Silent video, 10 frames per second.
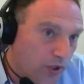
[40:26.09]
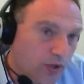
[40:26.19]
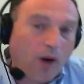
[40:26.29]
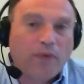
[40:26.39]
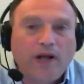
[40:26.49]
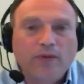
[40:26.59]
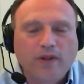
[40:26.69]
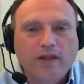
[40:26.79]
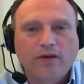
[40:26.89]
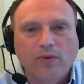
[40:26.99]
you operate
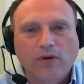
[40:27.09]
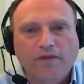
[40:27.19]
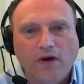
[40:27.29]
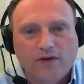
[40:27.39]
within the rule of law.